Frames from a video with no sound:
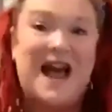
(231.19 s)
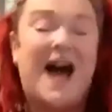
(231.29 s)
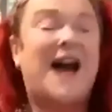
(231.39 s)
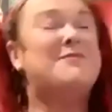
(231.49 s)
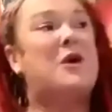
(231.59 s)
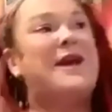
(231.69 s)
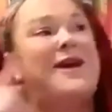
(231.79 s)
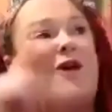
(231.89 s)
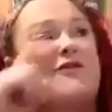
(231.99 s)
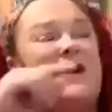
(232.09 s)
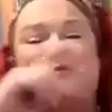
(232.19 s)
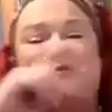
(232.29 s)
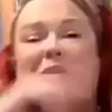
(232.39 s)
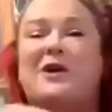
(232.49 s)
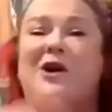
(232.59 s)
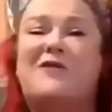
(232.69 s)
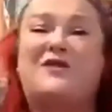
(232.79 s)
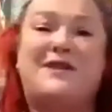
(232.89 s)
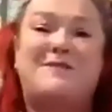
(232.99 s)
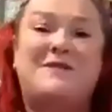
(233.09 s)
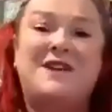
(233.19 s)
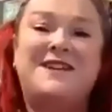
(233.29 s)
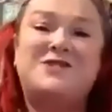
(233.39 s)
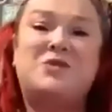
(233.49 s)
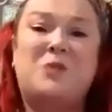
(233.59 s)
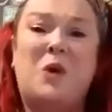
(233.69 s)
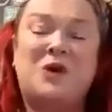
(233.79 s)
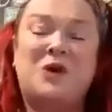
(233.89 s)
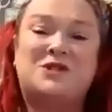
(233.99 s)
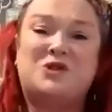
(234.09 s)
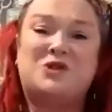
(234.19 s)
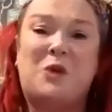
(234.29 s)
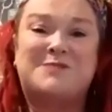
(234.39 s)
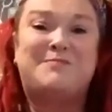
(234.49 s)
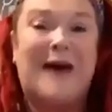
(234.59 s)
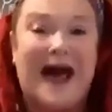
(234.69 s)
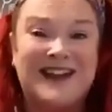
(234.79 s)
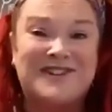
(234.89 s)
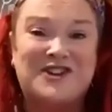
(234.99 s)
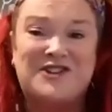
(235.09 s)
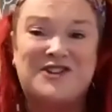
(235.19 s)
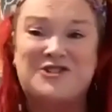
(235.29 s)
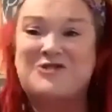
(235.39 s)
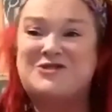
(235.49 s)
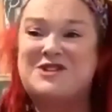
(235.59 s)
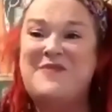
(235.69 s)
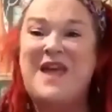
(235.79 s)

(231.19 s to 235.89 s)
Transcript: I'm going off towards Ballater to do some